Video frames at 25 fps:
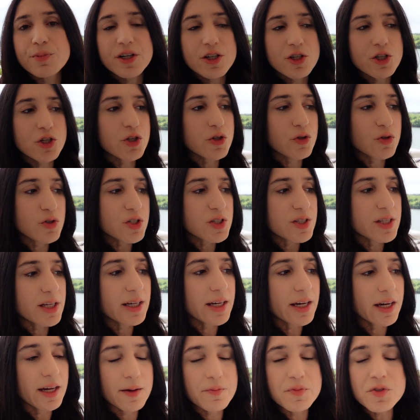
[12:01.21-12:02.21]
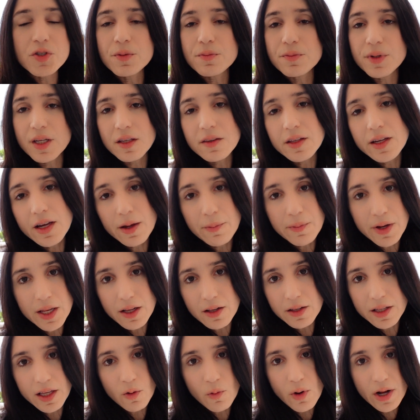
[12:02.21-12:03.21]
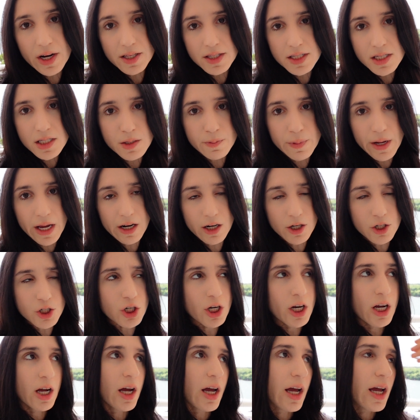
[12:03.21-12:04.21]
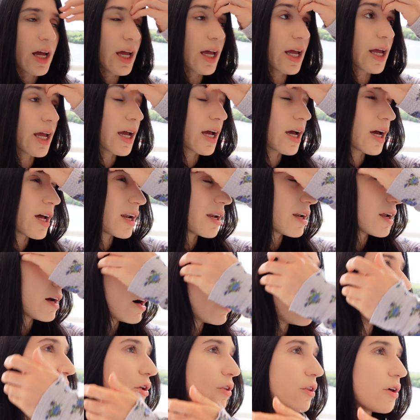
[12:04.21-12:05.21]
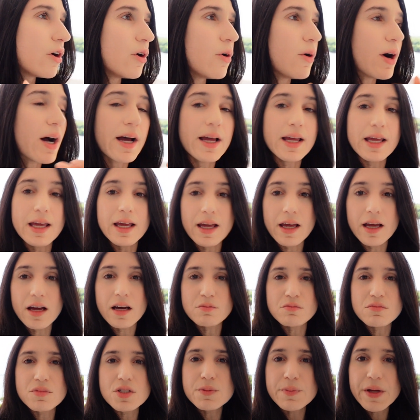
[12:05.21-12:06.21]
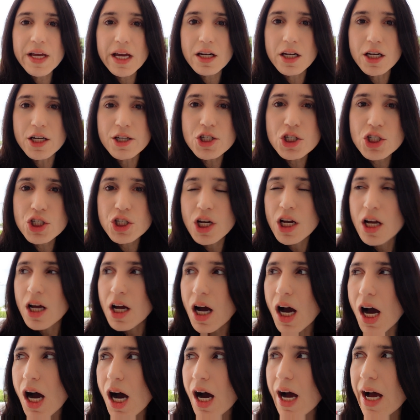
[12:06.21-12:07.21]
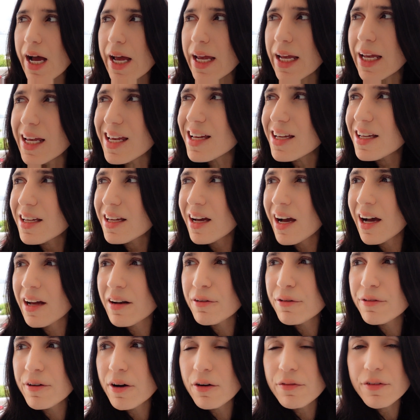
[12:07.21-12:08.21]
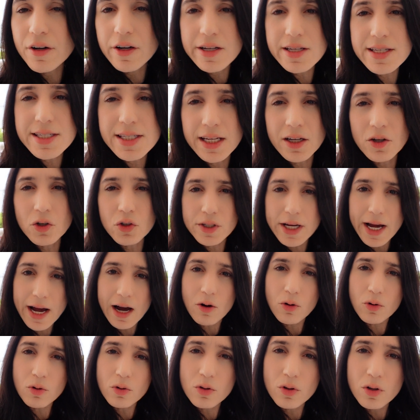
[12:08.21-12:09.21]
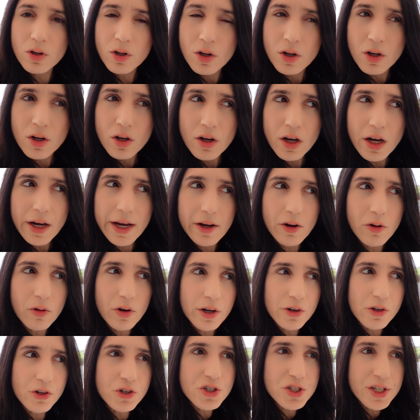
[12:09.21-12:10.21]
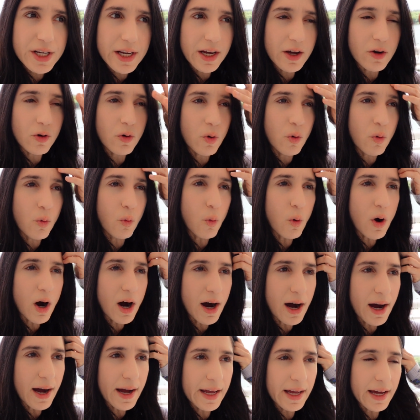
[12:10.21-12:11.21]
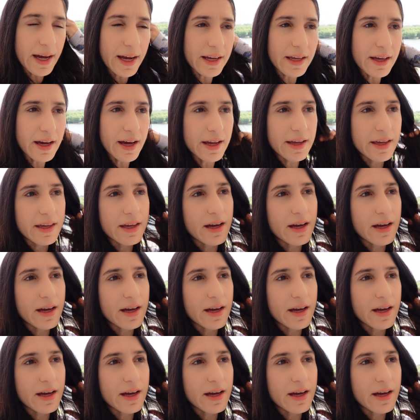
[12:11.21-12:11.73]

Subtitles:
But as soon as they came to me, they immediately went into Spanish. And although I am Spanish, I kind of felt very singled out. I don't understand why.